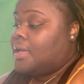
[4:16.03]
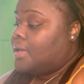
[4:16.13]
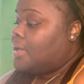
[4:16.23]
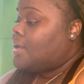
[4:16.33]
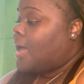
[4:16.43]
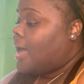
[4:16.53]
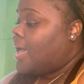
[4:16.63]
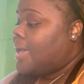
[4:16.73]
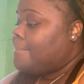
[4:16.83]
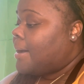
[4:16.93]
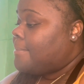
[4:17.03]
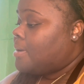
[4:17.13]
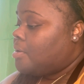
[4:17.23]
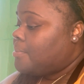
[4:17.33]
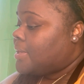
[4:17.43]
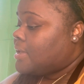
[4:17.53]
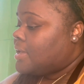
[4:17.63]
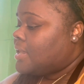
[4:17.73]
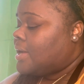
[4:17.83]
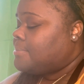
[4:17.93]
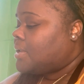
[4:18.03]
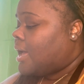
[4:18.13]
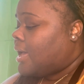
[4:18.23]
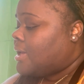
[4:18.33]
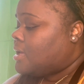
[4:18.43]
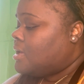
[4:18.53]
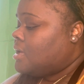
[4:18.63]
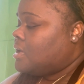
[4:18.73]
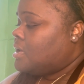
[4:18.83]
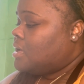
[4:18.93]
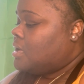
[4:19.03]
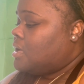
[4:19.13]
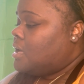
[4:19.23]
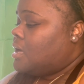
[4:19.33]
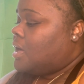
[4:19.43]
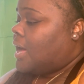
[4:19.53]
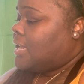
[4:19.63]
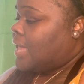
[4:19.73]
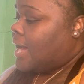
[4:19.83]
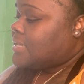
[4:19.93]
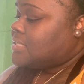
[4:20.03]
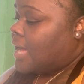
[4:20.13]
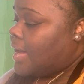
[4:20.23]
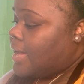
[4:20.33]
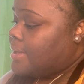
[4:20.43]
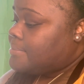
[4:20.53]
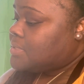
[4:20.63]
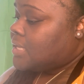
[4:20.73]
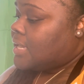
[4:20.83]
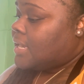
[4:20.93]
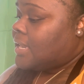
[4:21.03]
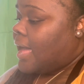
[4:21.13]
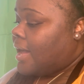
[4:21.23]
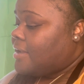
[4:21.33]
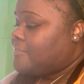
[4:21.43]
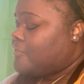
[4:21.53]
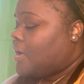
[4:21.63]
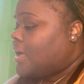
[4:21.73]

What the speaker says: And I had my moment and I'm like, a lot of times and a lot of